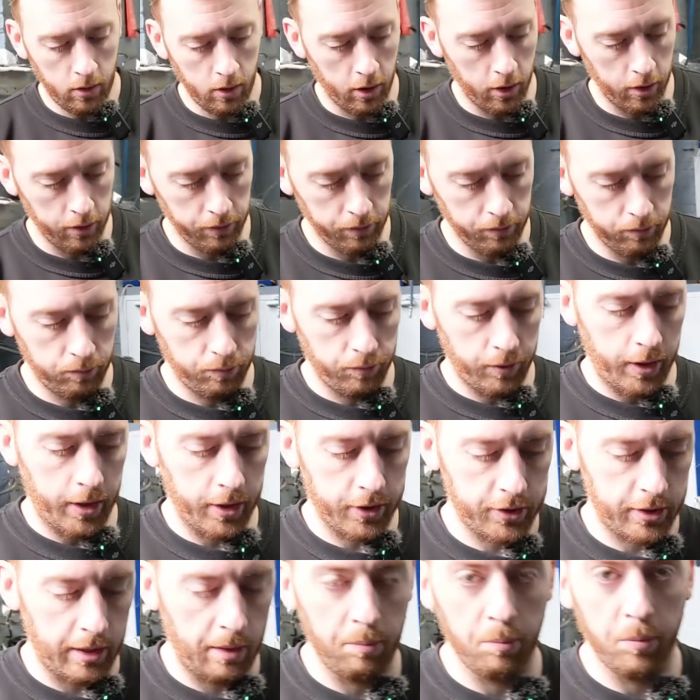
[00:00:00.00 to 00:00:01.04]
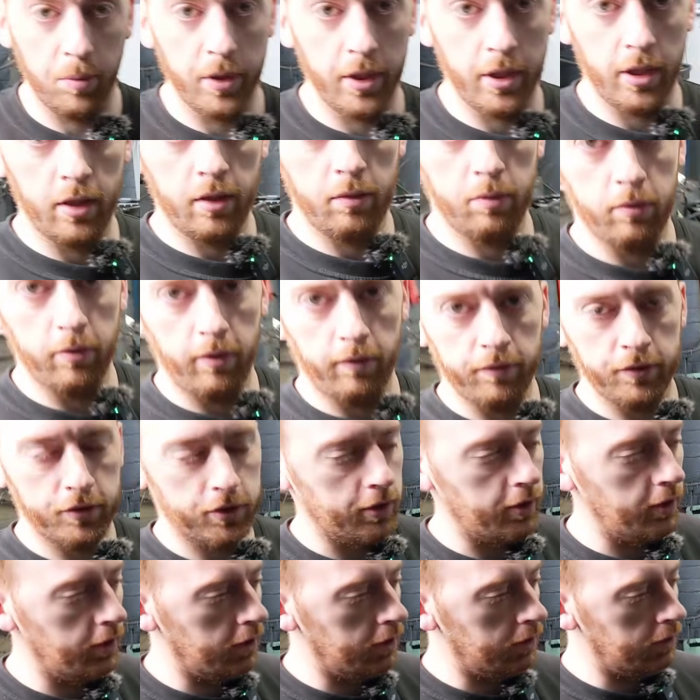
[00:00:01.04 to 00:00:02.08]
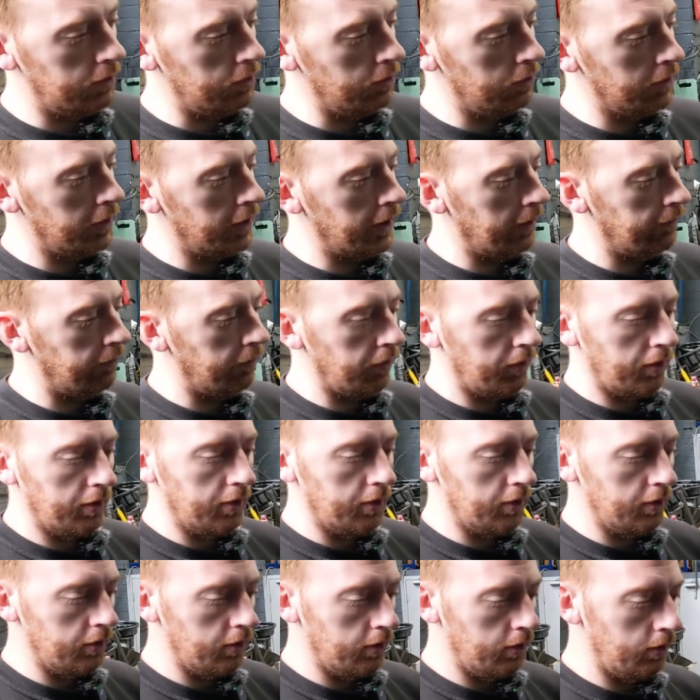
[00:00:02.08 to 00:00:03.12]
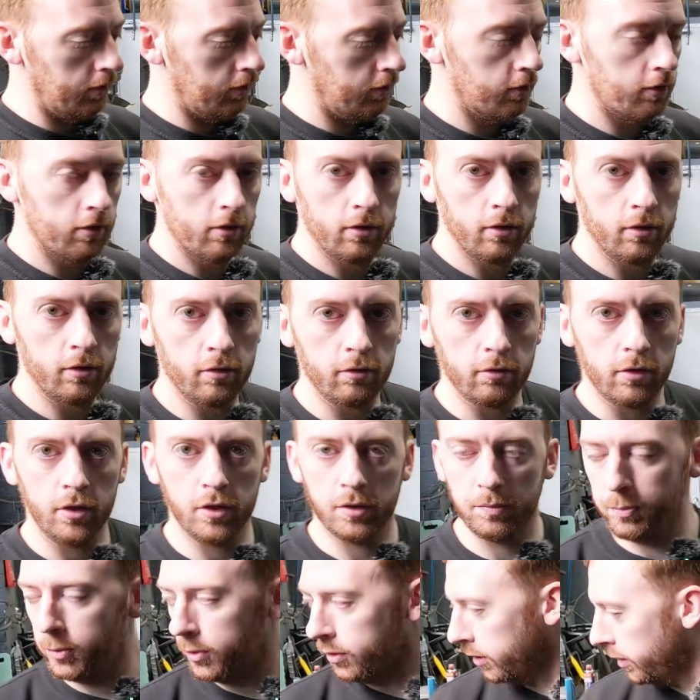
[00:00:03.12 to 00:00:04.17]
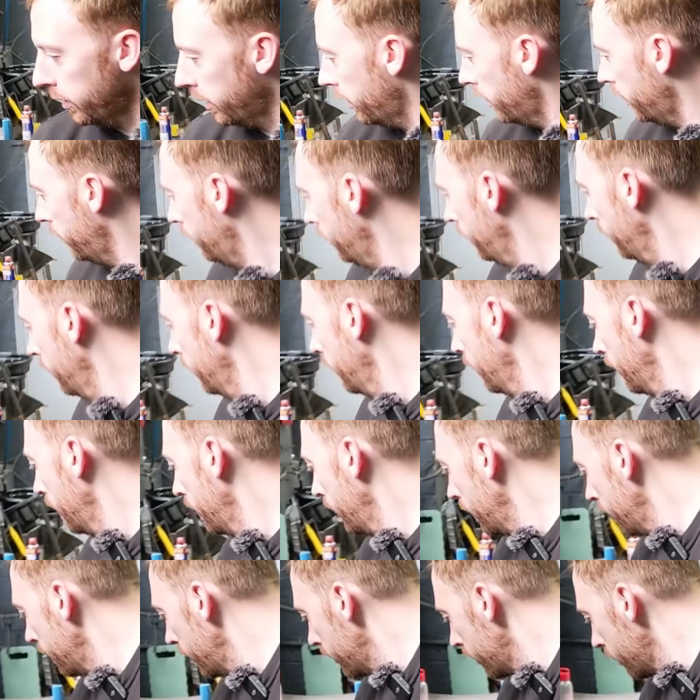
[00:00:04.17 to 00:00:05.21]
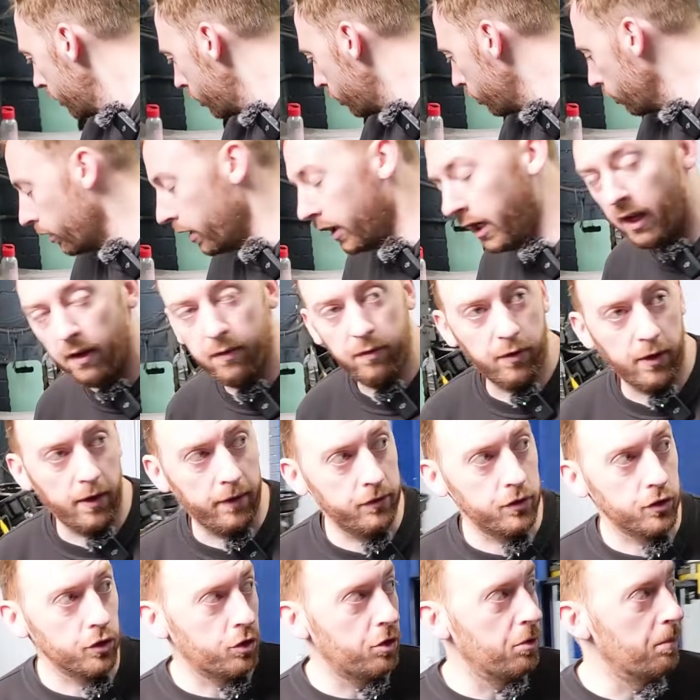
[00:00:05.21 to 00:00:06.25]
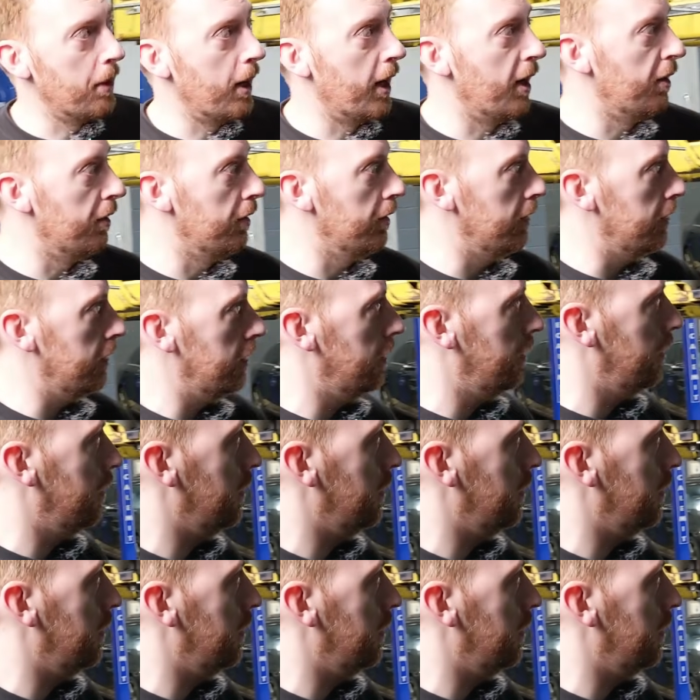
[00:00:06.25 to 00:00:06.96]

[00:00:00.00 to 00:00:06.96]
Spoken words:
On reassembly, we're obviously going to dunk everything in the grease bucket. Should it ever have to come out